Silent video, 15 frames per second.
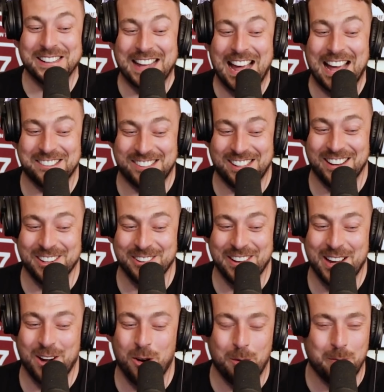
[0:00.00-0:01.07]
into Cashel on the
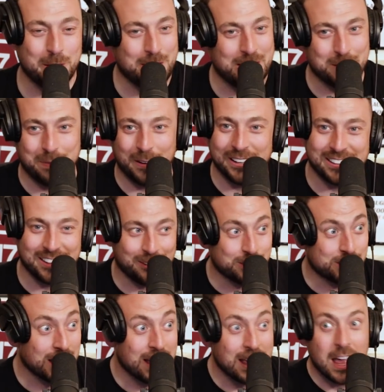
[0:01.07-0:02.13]
way home, but we had a pint.
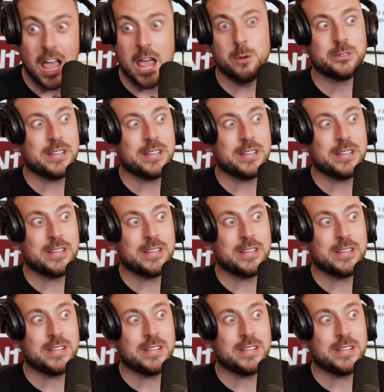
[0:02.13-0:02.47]
It